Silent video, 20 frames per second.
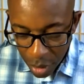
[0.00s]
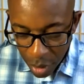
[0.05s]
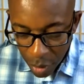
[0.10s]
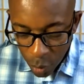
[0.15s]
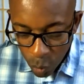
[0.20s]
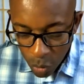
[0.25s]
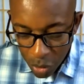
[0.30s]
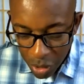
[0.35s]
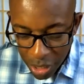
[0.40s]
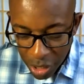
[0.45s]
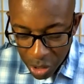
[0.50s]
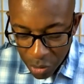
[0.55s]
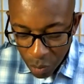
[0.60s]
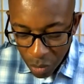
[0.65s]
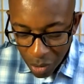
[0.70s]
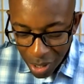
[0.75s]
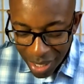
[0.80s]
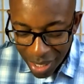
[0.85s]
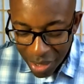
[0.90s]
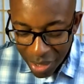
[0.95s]
With each
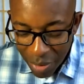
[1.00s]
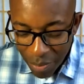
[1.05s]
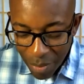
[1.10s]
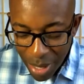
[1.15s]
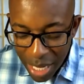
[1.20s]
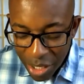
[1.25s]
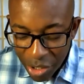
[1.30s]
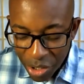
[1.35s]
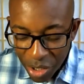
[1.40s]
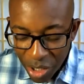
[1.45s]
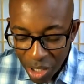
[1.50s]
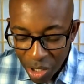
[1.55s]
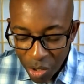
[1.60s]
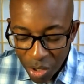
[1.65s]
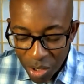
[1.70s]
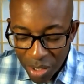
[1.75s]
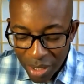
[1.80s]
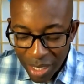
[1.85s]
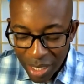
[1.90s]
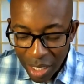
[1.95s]
breath, imagine
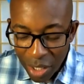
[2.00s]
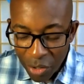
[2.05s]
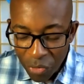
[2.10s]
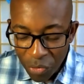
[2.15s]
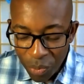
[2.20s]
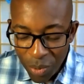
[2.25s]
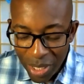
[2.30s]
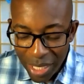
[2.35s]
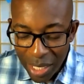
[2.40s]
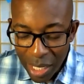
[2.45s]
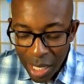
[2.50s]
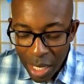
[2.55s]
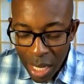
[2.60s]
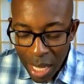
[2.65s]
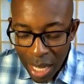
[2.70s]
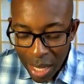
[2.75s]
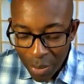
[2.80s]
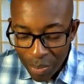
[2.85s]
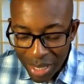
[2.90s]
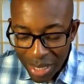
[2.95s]
yourself
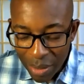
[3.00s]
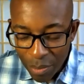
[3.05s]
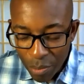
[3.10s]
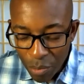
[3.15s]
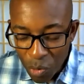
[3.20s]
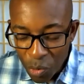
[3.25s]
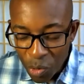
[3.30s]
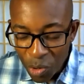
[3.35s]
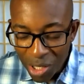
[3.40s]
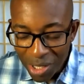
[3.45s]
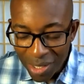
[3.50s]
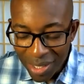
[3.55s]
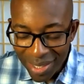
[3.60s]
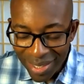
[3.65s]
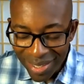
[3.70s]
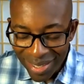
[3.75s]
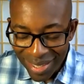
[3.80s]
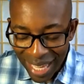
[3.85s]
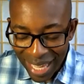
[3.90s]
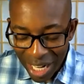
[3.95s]
becoming more
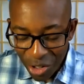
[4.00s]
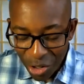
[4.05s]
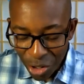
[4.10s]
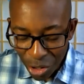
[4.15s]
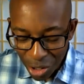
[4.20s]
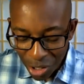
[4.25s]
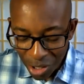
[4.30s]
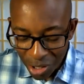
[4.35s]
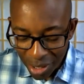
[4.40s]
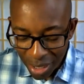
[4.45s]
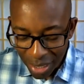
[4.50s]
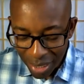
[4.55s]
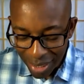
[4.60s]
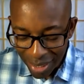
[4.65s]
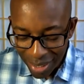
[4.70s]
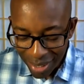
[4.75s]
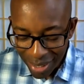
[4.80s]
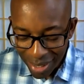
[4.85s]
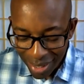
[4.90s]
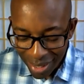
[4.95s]
centered
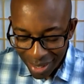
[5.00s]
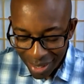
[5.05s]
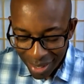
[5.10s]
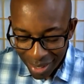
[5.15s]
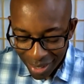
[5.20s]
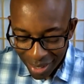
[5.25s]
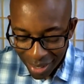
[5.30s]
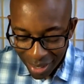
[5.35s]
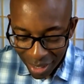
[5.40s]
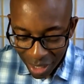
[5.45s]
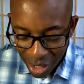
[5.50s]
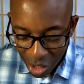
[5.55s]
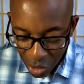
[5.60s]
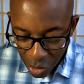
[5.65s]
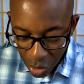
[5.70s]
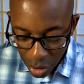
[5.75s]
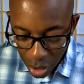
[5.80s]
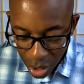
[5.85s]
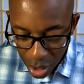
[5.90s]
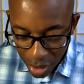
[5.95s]
in
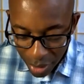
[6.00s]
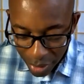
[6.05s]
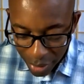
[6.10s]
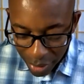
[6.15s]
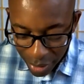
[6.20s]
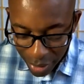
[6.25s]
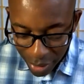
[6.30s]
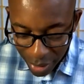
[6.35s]
your heart.